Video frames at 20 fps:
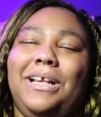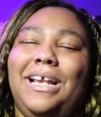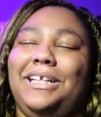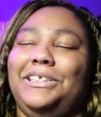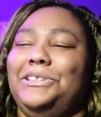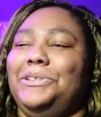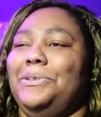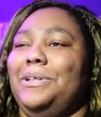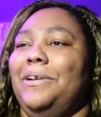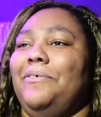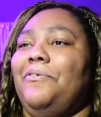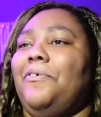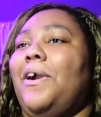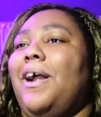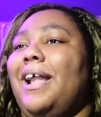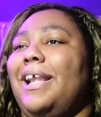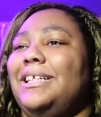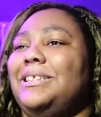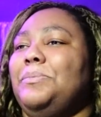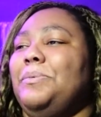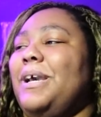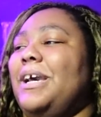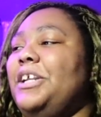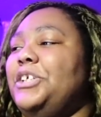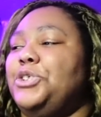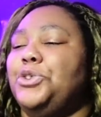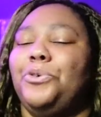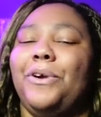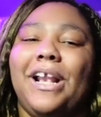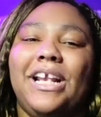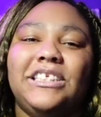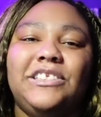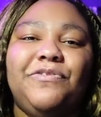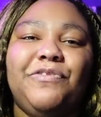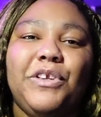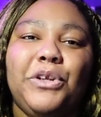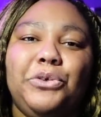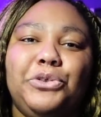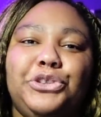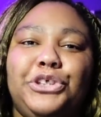and she'll give Ryan some kind of
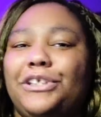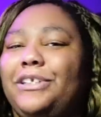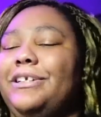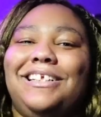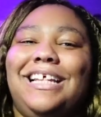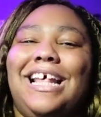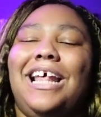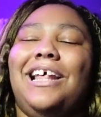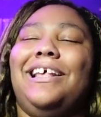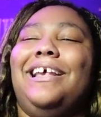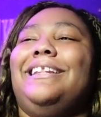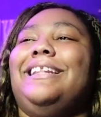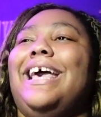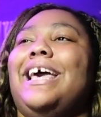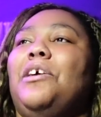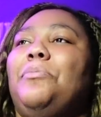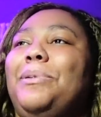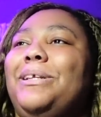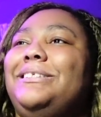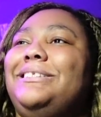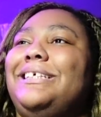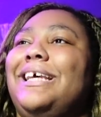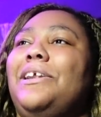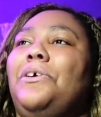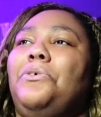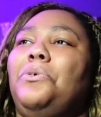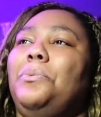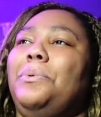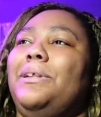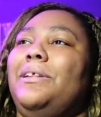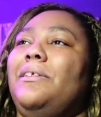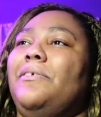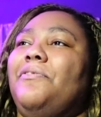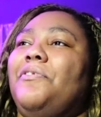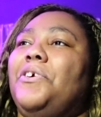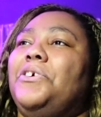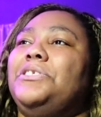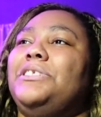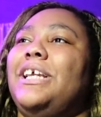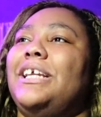transfusion, and, that, and that'll be settled within the
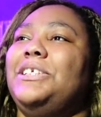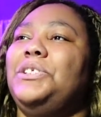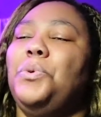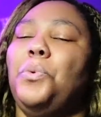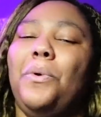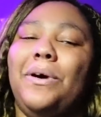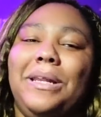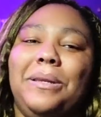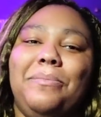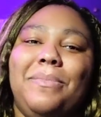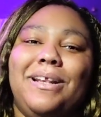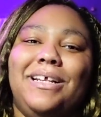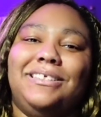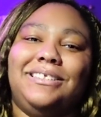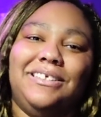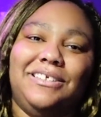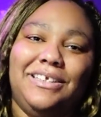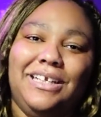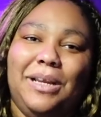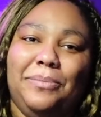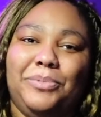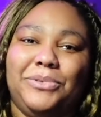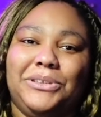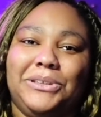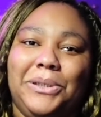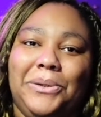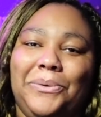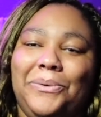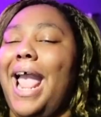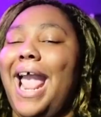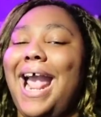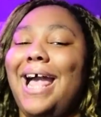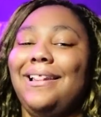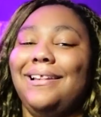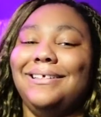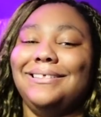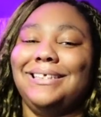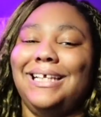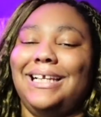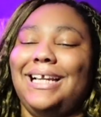first like 20 minutes of the episode.
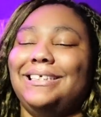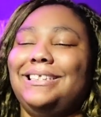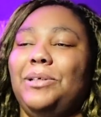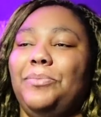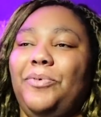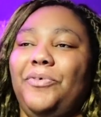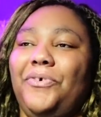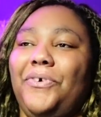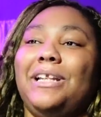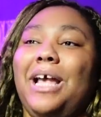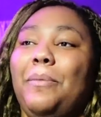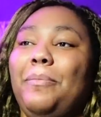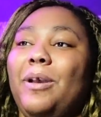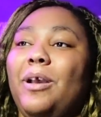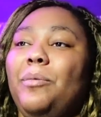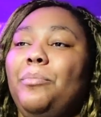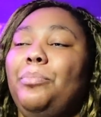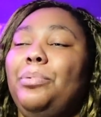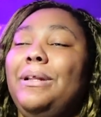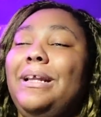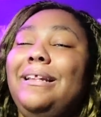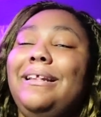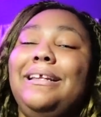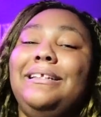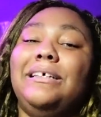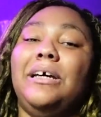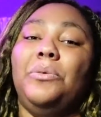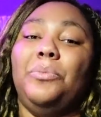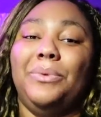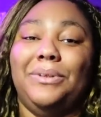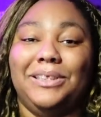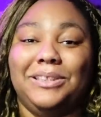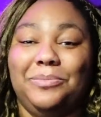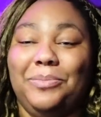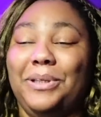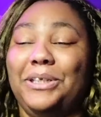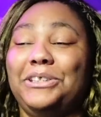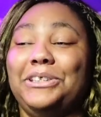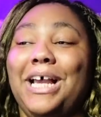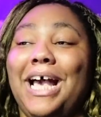Alice, like I said before, I'm completely done with this
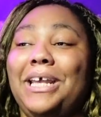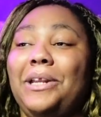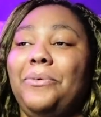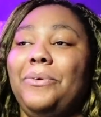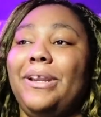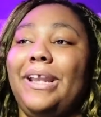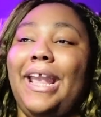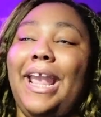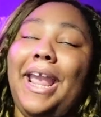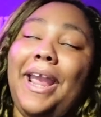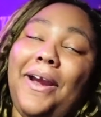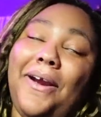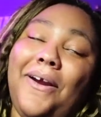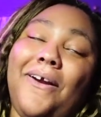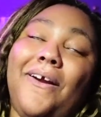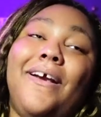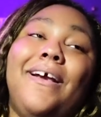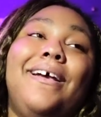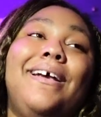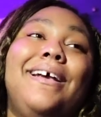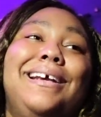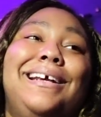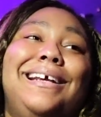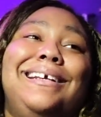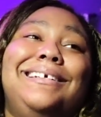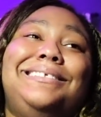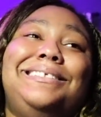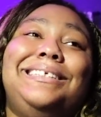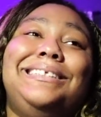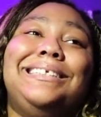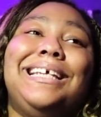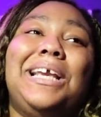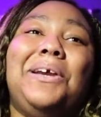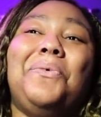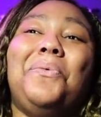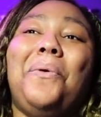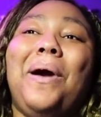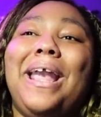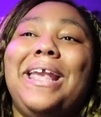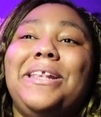bitch. I don't care she's like
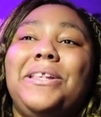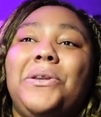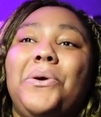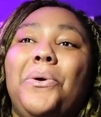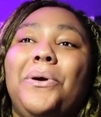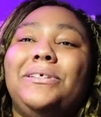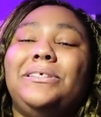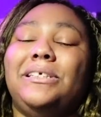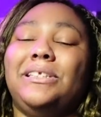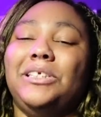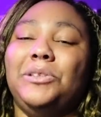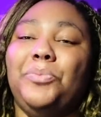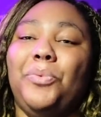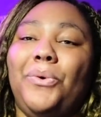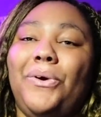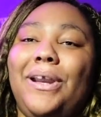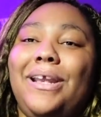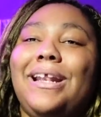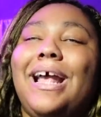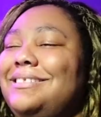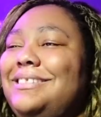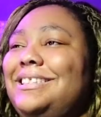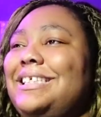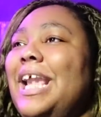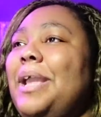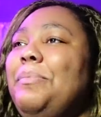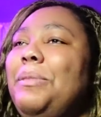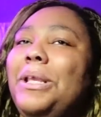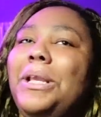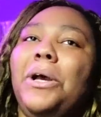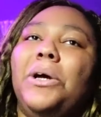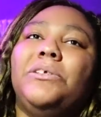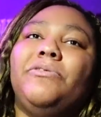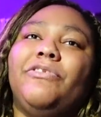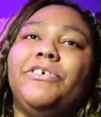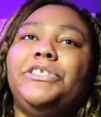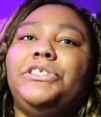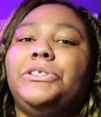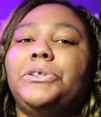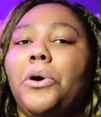white noise at this point. Same thing goes
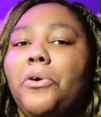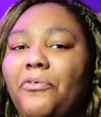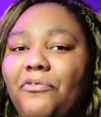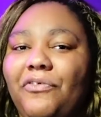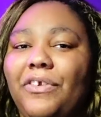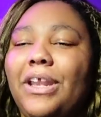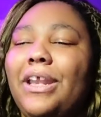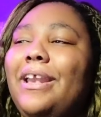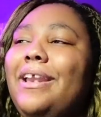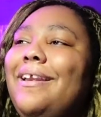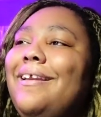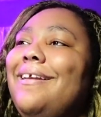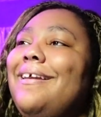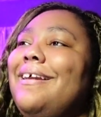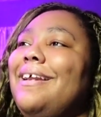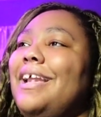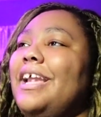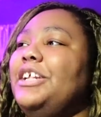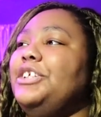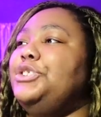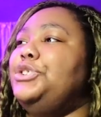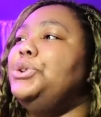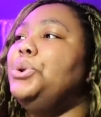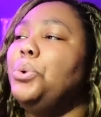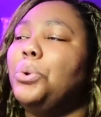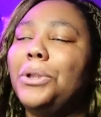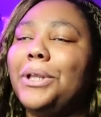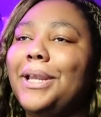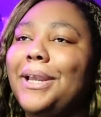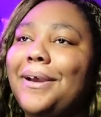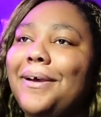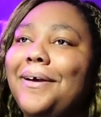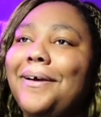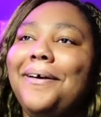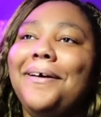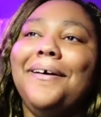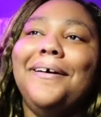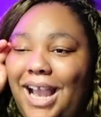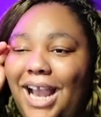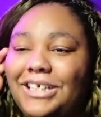for Sophie and
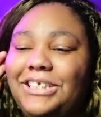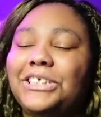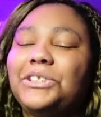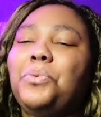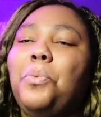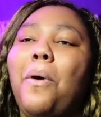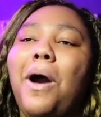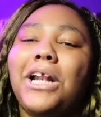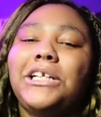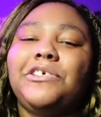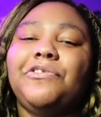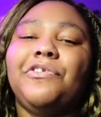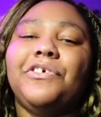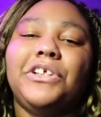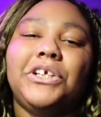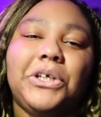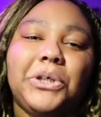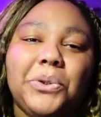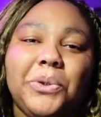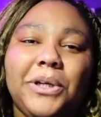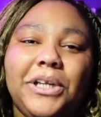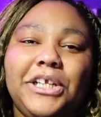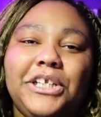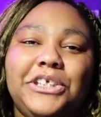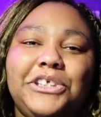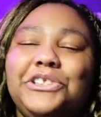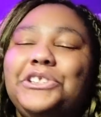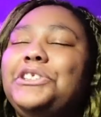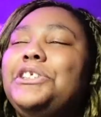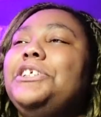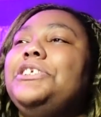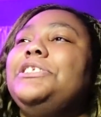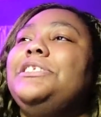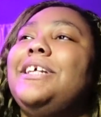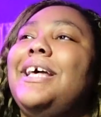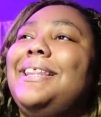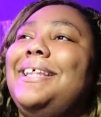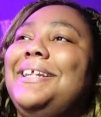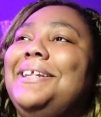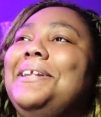Julia. I just watch for the cringe. There's
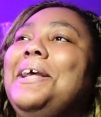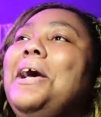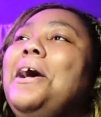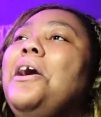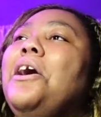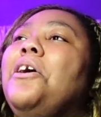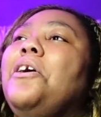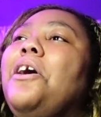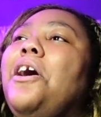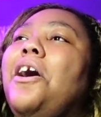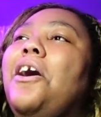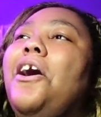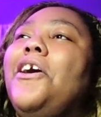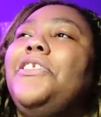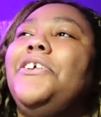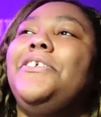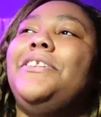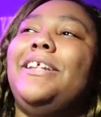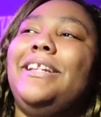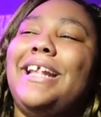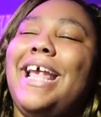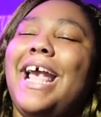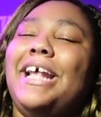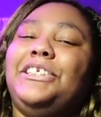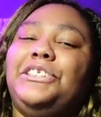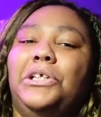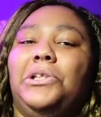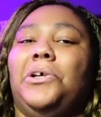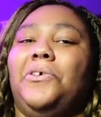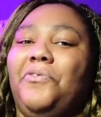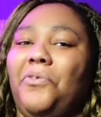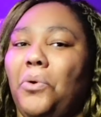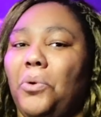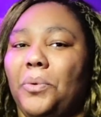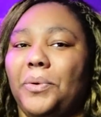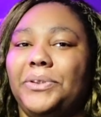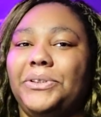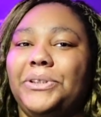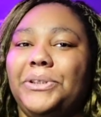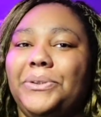nothing other than that to look
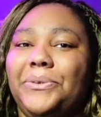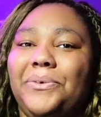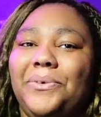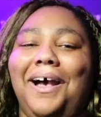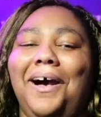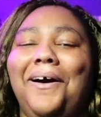forward to.